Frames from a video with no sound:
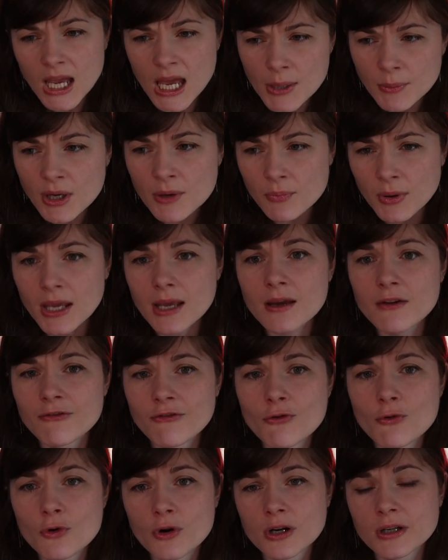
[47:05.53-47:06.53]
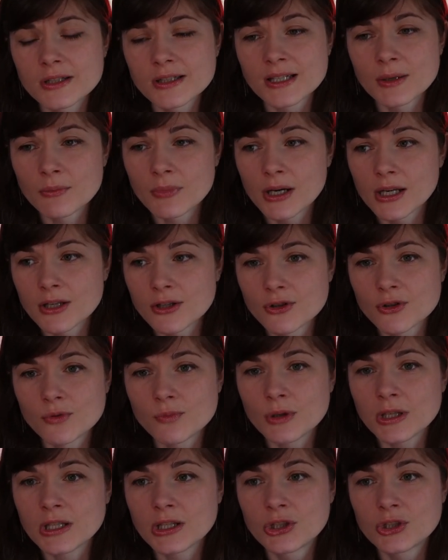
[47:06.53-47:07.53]
Am I paying for somebody to
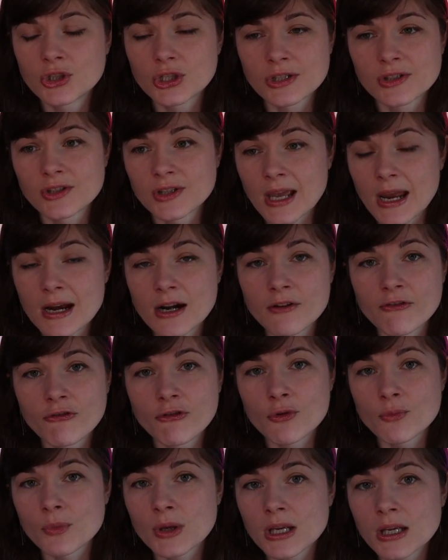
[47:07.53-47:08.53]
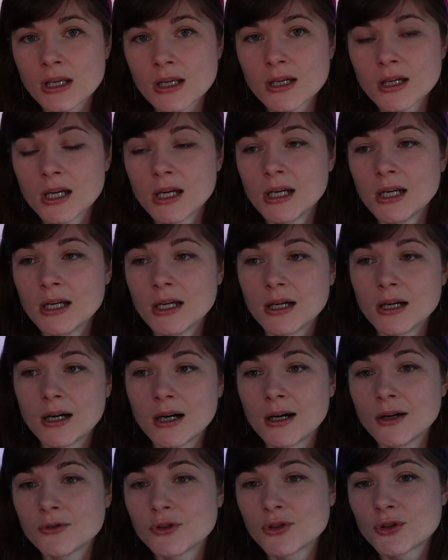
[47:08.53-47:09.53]
be just there for me
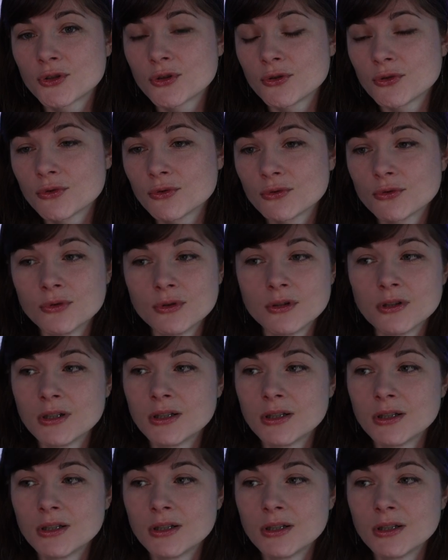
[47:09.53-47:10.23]
to